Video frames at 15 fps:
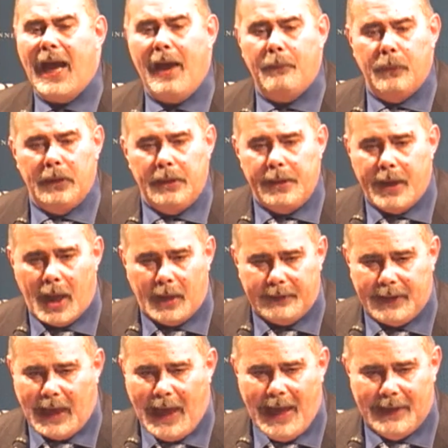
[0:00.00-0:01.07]
I will
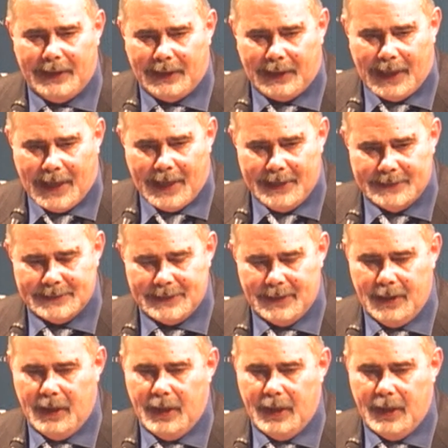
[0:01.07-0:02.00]
not analyze